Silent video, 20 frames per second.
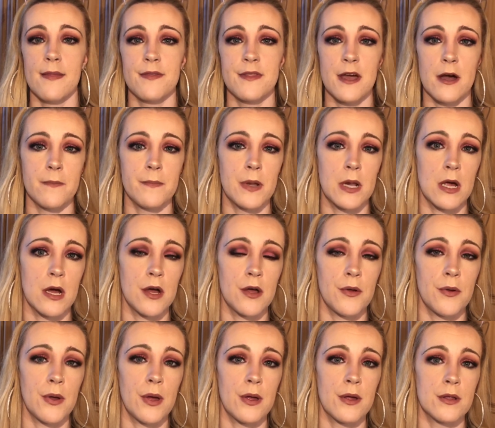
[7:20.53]
down
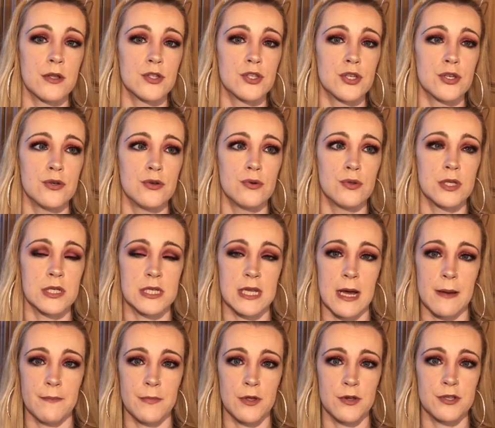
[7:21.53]
below to the
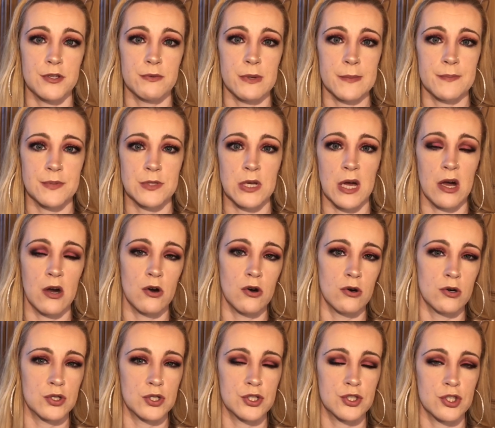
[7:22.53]
Tam Beauty website
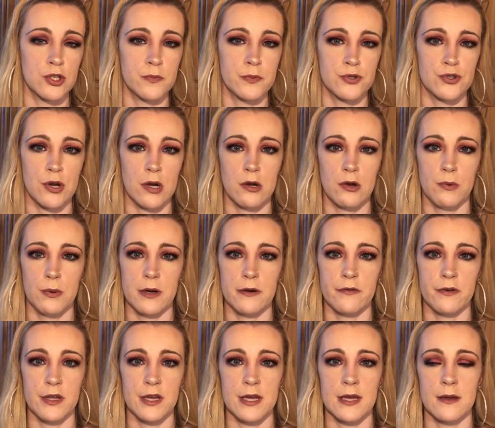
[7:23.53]
or to Superdrug or
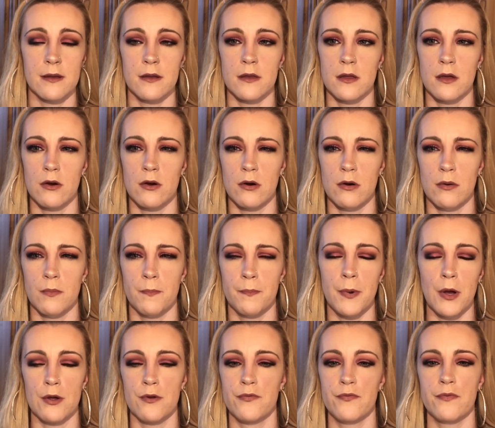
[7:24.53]
wherever you can, or
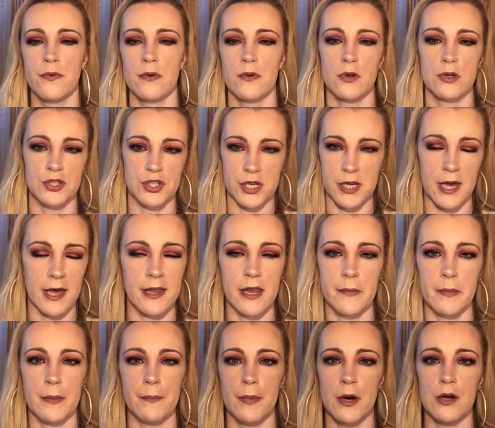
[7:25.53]
both, because you can get
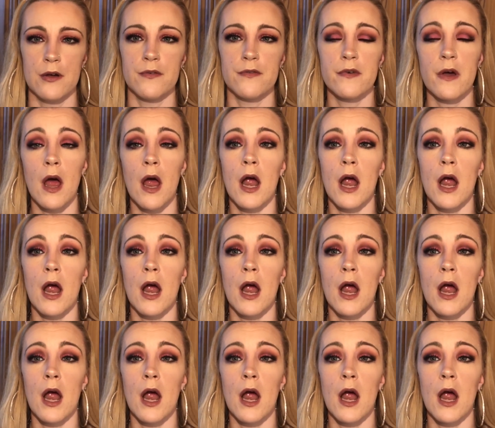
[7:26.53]
them in both.